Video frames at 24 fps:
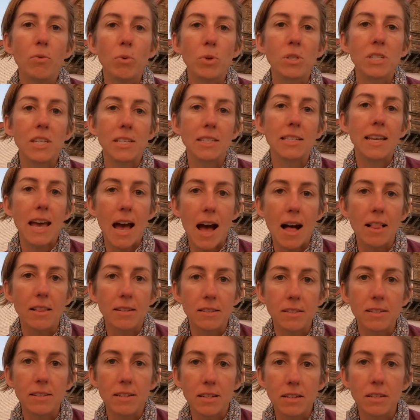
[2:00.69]
was his
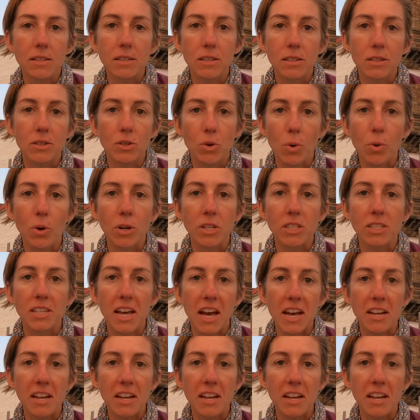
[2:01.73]
callousness towards that,